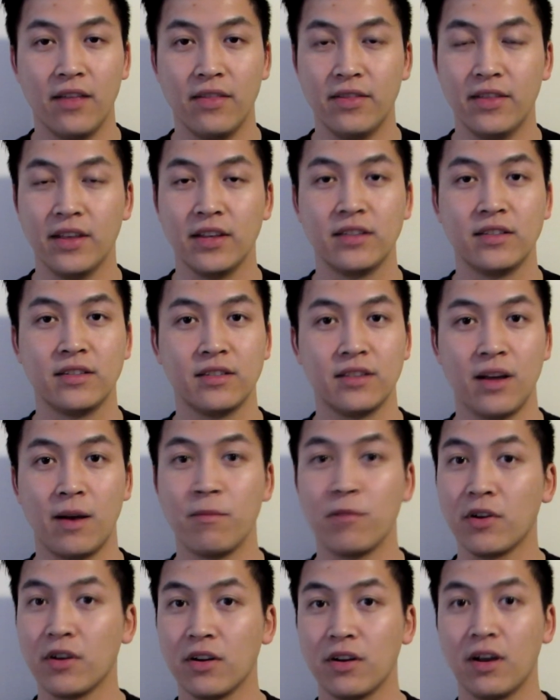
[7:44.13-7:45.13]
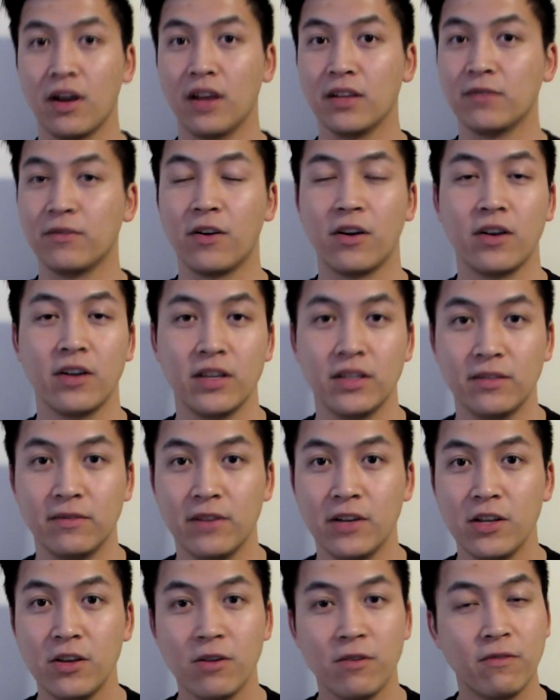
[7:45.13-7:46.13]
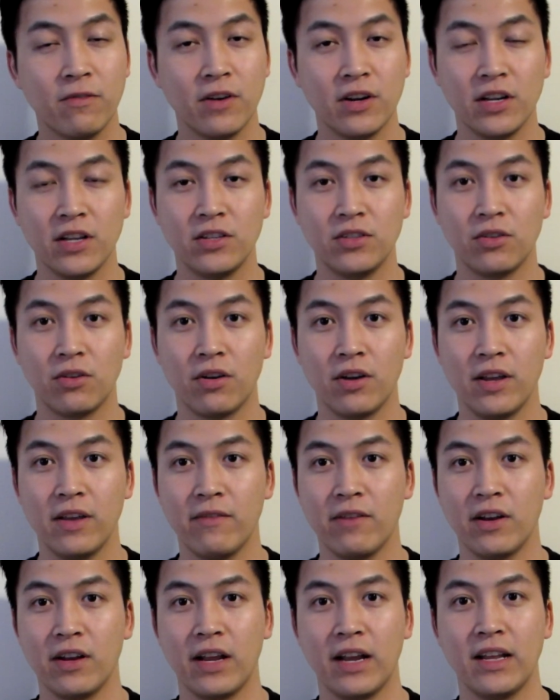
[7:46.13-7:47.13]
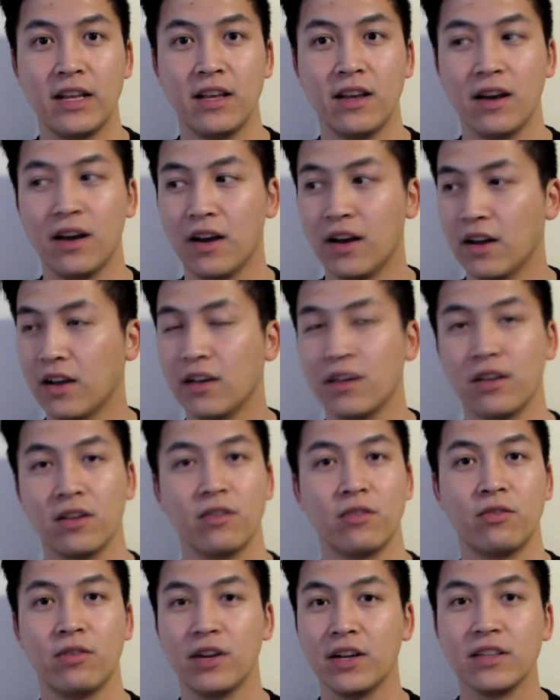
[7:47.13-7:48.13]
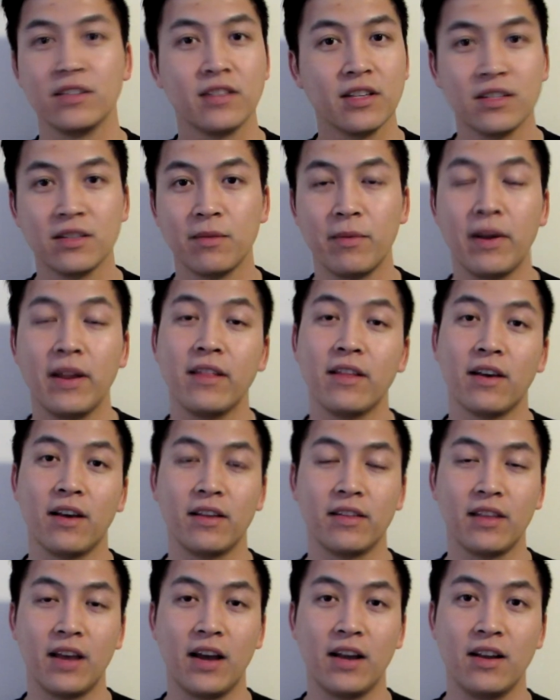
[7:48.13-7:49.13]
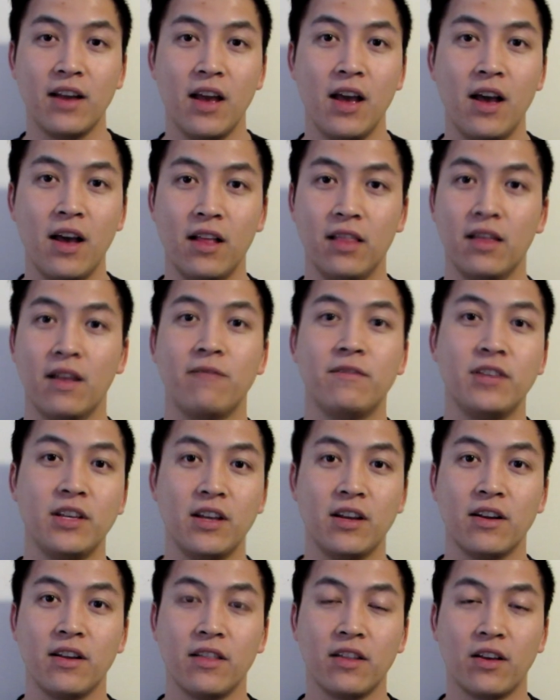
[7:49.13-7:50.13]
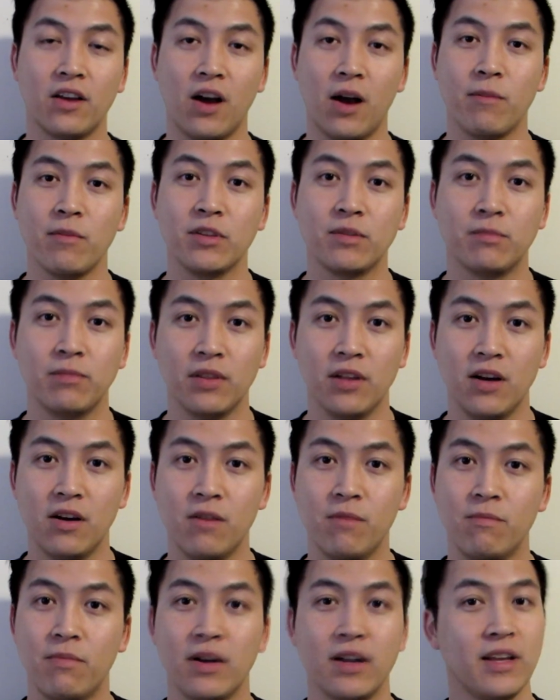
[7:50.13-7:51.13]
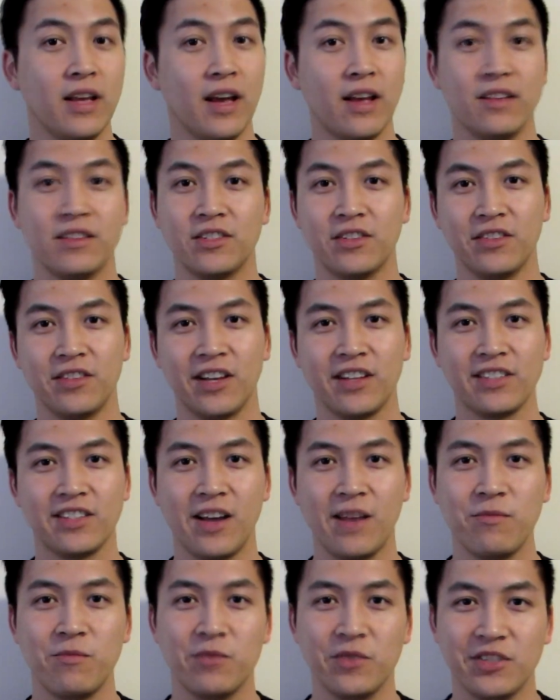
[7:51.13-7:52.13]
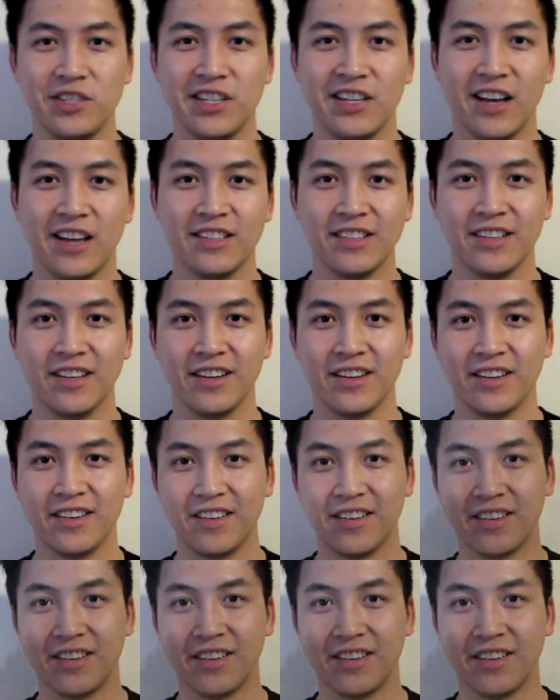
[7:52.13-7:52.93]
this summer as far as video footage, or even any criticism, anything like that, love to hear it in the comments below. But yeah, until next time, we'll see you guys later.